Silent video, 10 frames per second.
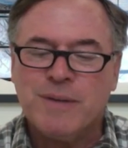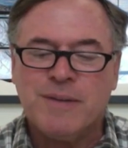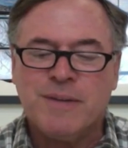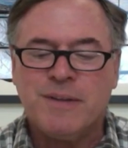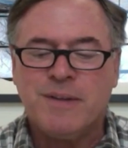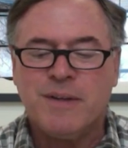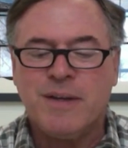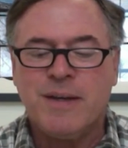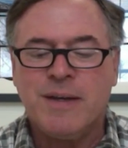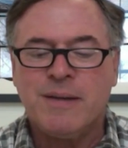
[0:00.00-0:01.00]
and
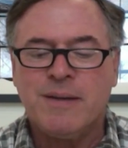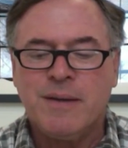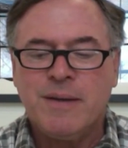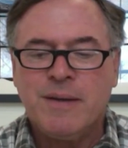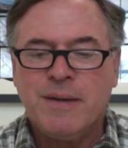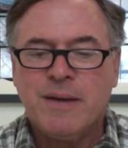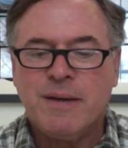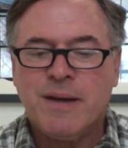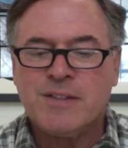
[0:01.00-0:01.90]
uh,